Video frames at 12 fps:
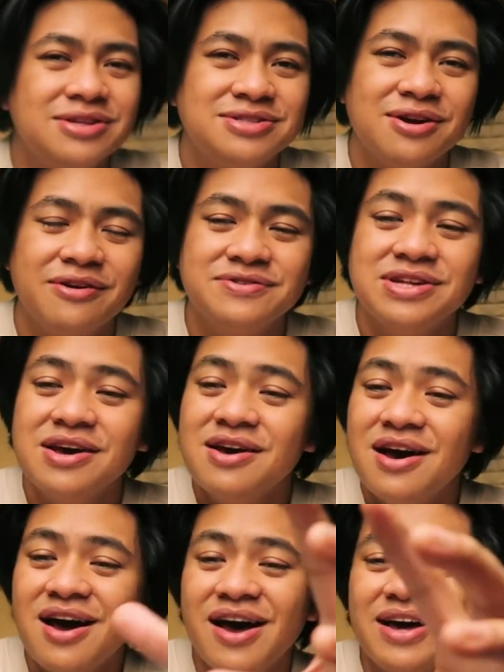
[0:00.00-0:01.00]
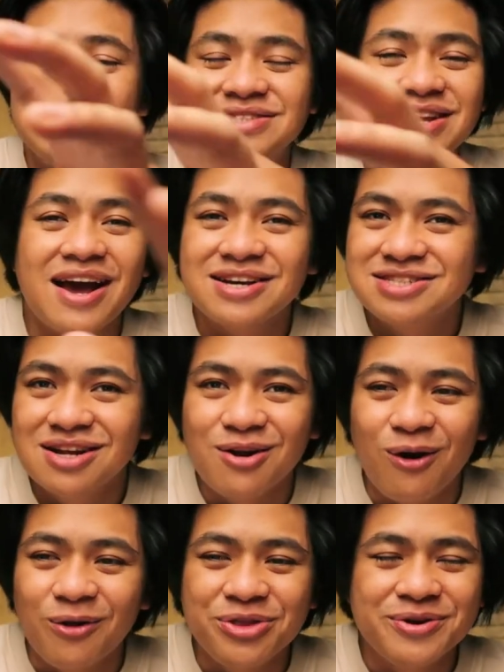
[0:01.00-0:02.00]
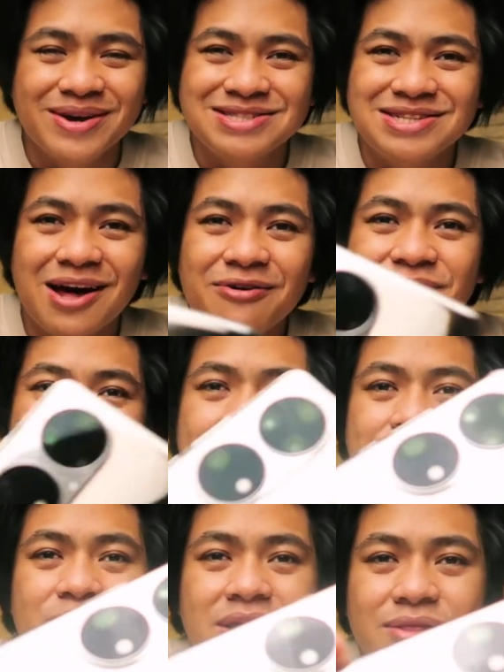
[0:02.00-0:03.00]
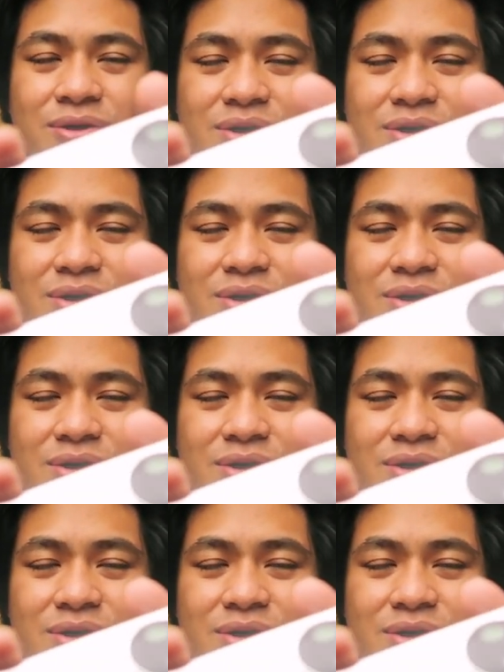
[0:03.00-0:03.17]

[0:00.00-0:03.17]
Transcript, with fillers: deserves a section all to itself. But